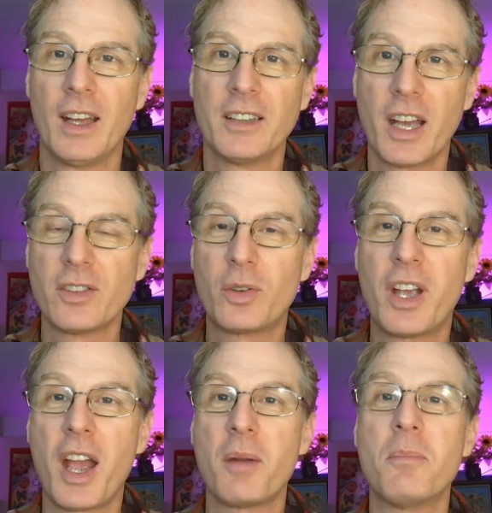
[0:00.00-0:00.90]
yeah, you
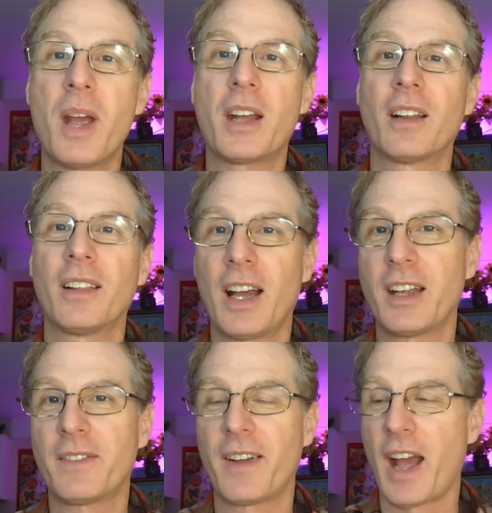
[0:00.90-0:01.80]
can't make a
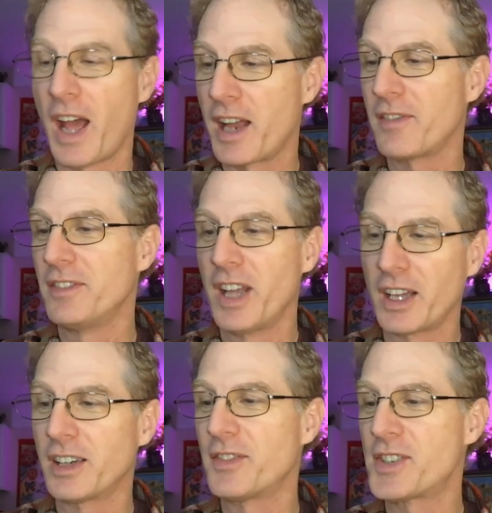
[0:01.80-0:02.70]
life out of negative